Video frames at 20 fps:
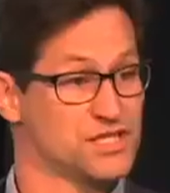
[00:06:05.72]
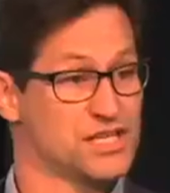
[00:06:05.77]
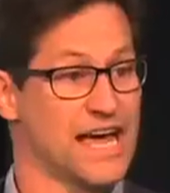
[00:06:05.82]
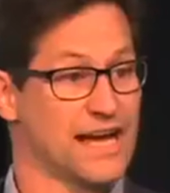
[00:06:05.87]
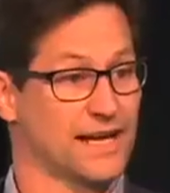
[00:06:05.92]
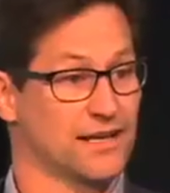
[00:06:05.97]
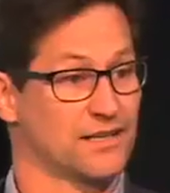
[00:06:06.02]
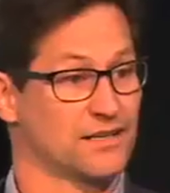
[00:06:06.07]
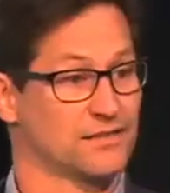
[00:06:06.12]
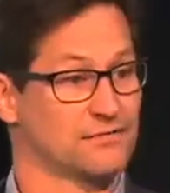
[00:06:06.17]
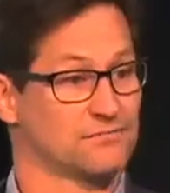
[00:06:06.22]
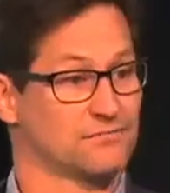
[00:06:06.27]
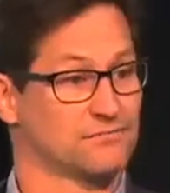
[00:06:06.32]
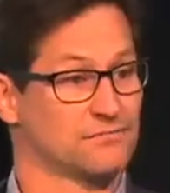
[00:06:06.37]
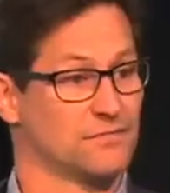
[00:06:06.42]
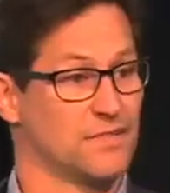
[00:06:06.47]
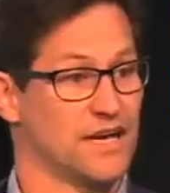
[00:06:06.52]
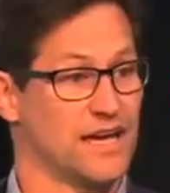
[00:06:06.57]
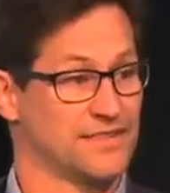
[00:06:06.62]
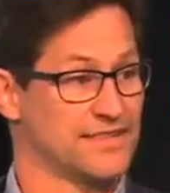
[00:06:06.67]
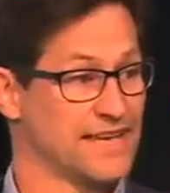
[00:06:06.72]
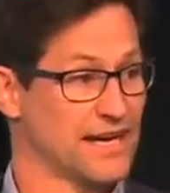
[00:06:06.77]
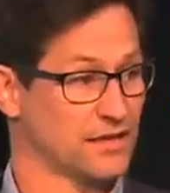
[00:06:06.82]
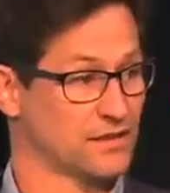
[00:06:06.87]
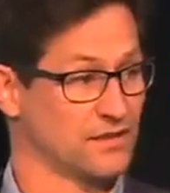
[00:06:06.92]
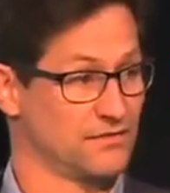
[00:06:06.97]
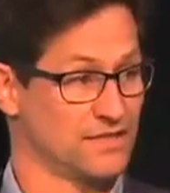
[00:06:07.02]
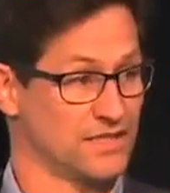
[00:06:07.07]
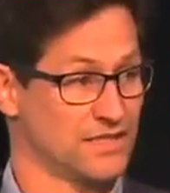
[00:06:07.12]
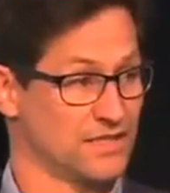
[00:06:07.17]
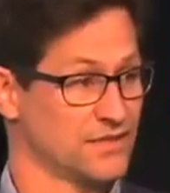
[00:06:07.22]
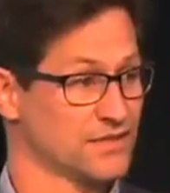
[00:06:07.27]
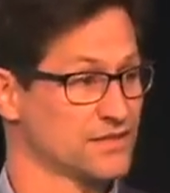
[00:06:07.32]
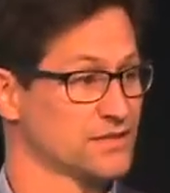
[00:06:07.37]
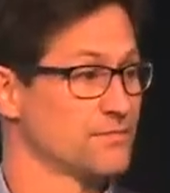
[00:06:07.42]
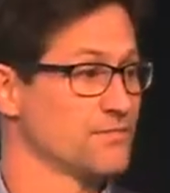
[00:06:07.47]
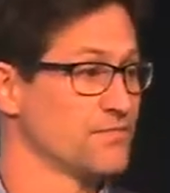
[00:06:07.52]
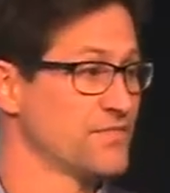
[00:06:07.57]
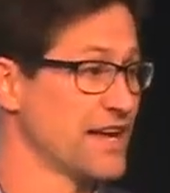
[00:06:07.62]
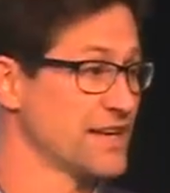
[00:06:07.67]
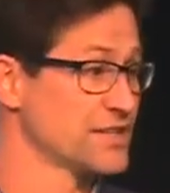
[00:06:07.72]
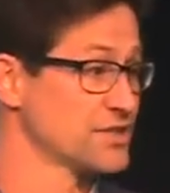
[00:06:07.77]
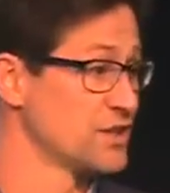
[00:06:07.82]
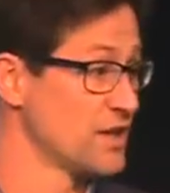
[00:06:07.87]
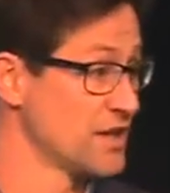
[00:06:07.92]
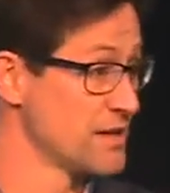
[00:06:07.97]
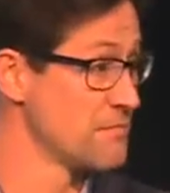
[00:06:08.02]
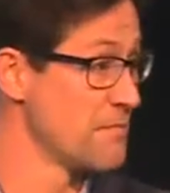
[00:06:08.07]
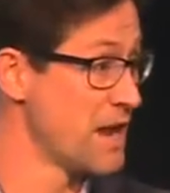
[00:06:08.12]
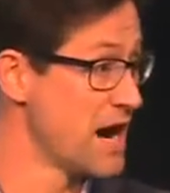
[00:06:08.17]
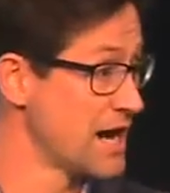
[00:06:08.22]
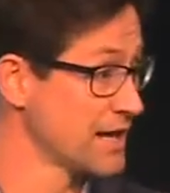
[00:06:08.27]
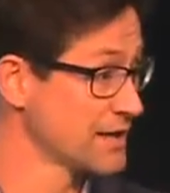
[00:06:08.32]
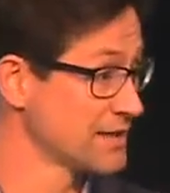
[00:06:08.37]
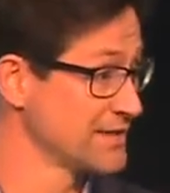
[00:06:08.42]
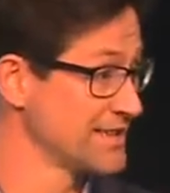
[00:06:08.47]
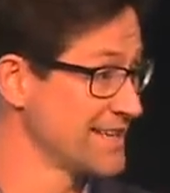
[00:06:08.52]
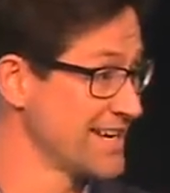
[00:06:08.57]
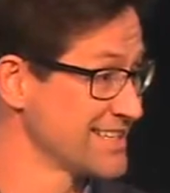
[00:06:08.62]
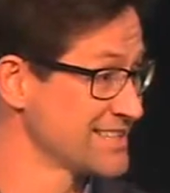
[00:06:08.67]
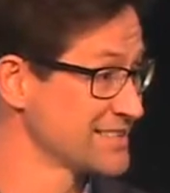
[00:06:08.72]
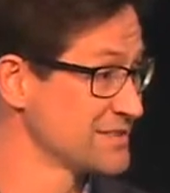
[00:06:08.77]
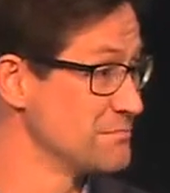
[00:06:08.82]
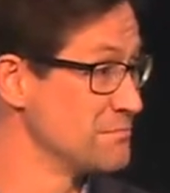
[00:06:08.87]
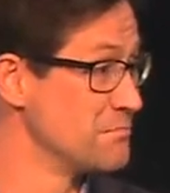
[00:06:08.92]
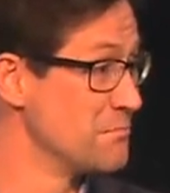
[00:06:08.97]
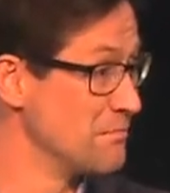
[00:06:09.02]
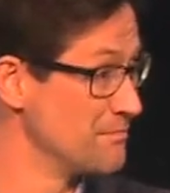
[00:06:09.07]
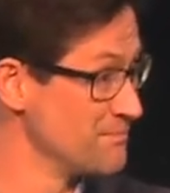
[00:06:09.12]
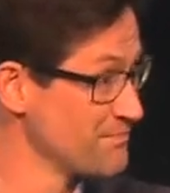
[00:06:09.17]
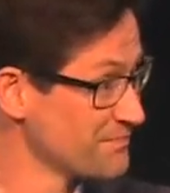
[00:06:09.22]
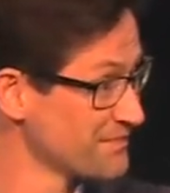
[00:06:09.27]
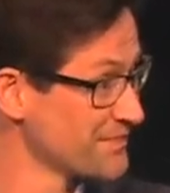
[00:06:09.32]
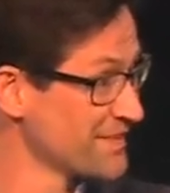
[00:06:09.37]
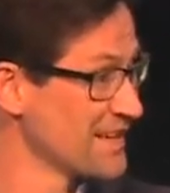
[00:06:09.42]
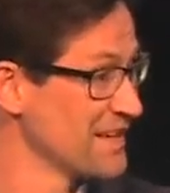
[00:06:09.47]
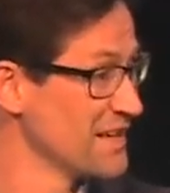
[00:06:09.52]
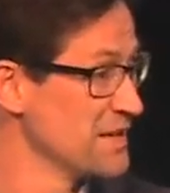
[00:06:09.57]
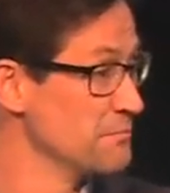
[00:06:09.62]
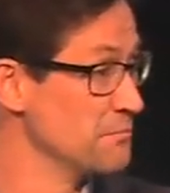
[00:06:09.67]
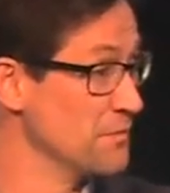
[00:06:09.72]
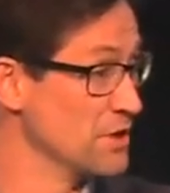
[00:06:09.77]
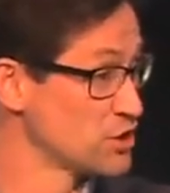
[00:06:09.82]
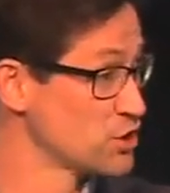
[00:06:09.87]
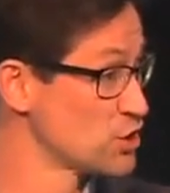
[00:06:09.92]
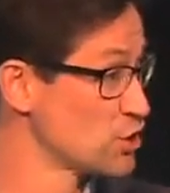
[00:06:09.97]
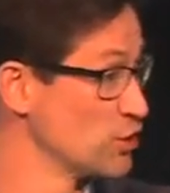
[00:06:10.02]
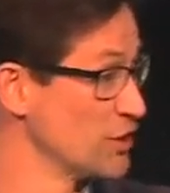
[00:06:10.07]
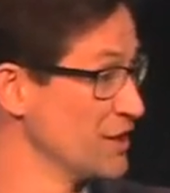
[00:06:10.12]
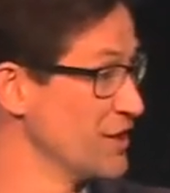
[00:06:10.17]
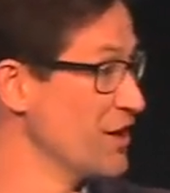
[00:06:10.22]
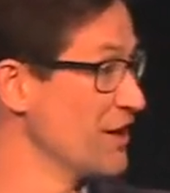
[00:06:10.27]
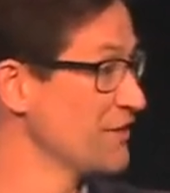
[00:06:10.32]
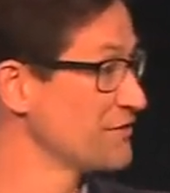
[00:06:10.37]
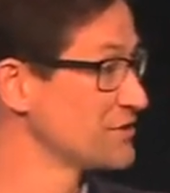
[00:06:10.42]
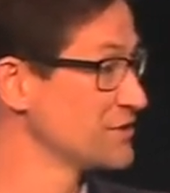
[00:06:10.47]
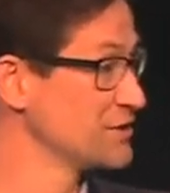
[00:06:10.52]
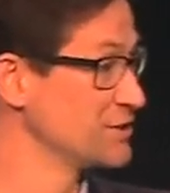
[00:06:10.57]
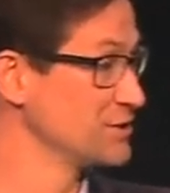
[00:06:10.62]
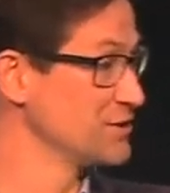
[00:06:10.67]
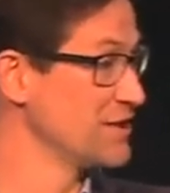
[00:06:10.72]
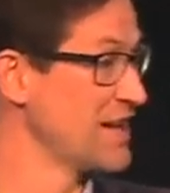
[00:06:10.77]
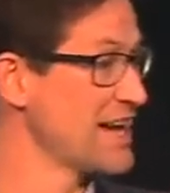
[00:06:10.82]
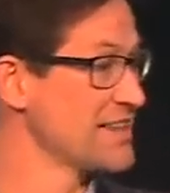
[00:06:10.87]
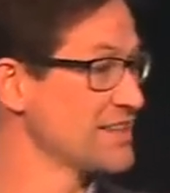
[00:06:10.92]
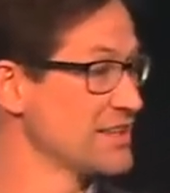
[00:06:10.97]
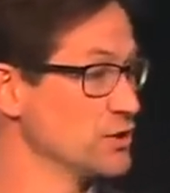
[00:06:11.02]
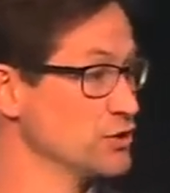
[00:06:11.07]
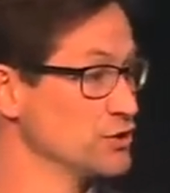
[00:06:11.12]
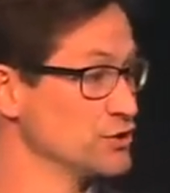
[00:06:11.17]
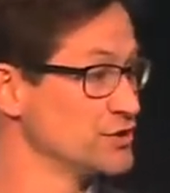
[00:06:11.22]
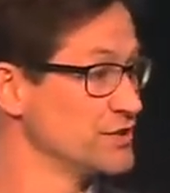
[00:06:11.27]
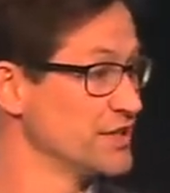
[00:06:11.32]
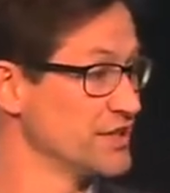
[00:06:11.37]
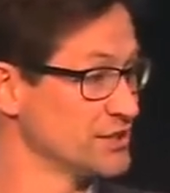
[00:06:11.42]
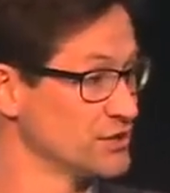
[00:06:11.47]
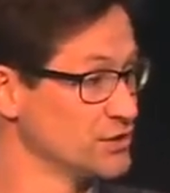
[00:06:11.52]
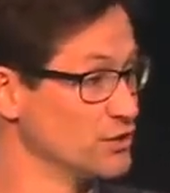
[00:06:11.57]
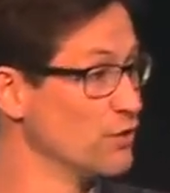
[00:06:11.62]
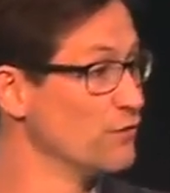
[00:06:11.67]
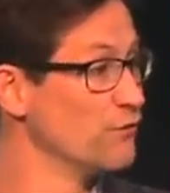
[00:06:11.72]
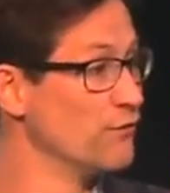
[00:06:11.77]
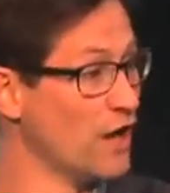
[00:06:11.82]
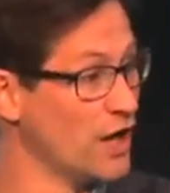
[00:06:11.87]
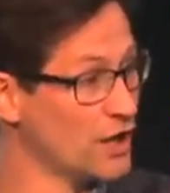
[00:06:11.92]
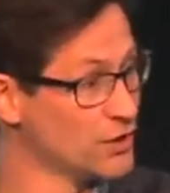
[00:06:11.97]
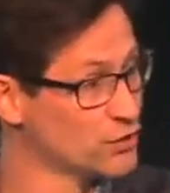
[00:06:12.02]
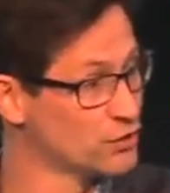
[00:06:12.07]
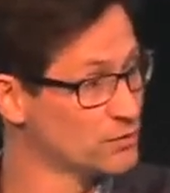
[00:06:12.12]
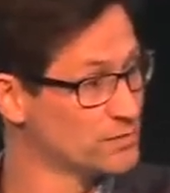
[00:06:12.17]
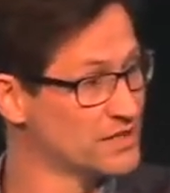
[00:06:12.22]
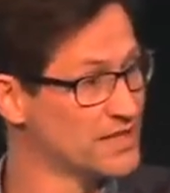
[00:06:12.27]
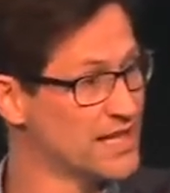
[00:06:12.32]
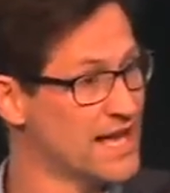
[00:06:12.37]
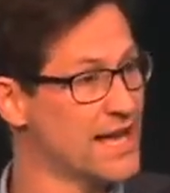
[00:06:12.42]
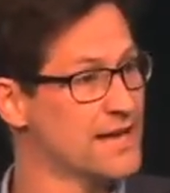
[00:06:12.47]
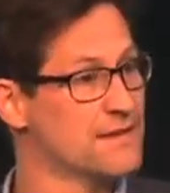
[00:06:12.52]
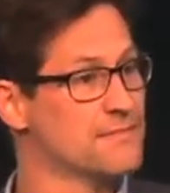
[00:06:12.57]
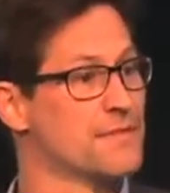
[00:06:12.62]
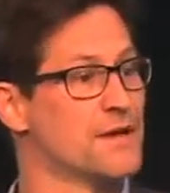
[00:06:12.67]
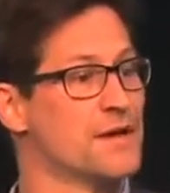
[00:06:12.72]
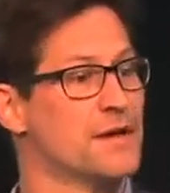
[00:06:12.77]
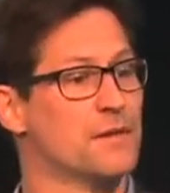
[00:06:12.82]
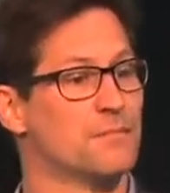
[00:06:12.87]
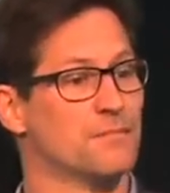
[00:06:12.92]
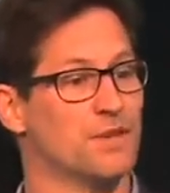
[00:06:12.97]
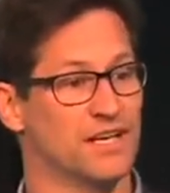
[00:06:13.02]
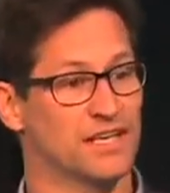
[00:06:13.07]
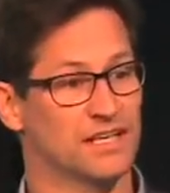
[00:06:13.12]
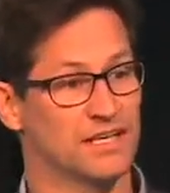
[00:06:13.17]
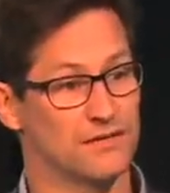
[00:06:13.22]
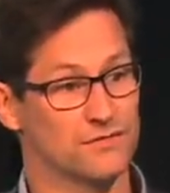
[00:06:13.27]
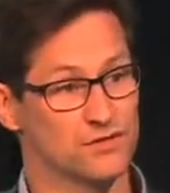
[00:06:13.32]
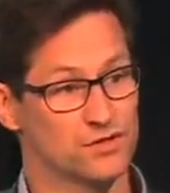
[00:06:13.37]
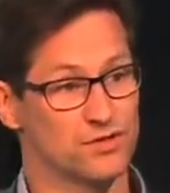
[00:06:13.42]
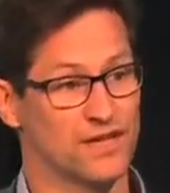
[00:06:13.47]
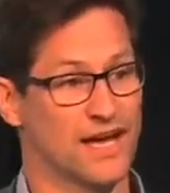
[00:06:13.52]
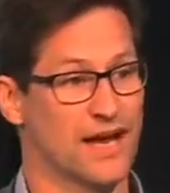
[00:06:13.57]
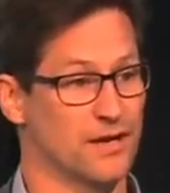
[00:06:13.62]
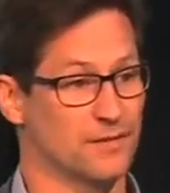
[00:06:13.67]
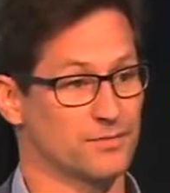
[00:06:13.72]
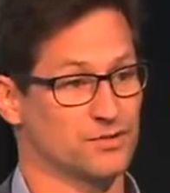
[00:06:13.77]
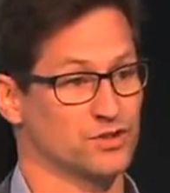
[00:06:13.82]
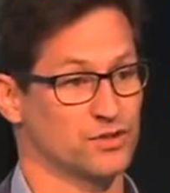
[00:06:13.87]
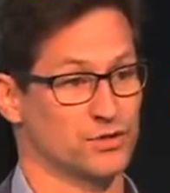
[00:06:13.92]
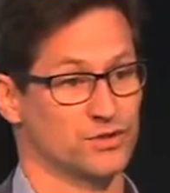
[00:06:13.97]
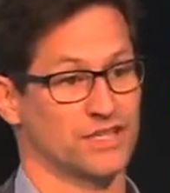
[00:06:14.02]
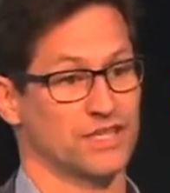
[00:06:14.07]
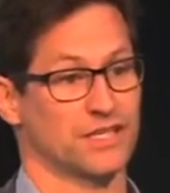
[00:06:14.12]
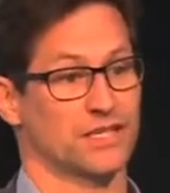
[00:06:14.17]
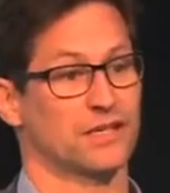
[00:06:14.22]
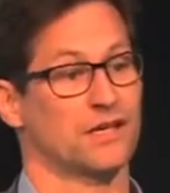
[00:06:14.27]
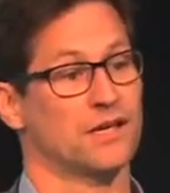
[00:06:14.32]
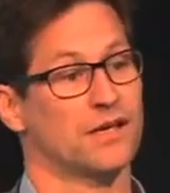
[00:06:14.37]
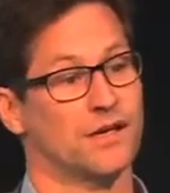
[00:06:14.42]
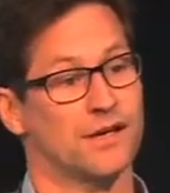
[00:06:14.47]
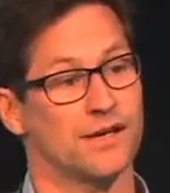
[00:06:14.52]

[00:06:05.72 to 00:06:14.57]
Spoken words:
jacket at that convenience. That's not a market that's mature enough to do that. There's no volume in that, but it gives you that opportunity.